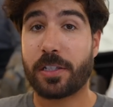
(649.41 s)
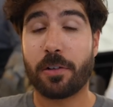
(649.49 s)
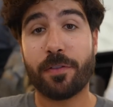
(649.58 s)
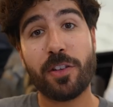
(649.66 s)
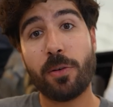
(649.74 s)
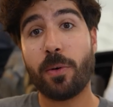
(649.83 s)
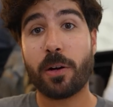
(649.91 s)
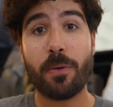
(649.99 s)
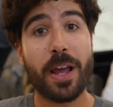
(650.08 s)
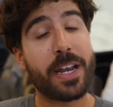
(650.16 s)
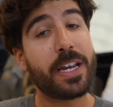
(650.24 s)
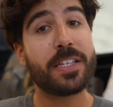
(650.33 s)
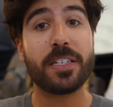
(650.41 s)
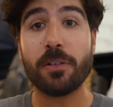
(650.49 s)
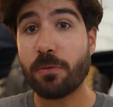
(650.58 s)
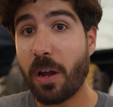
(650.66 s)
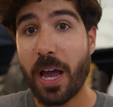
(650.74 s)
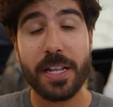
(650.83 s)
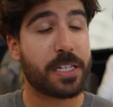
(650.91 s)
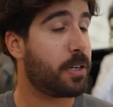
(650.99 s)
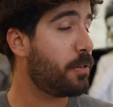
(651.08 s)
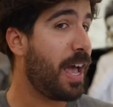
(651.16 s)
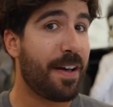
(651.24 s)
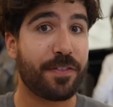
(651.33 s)
So if you don't want to ride any single rides, you
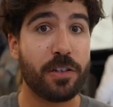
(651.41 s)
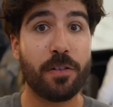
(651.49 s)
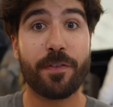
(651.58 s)
don't have to.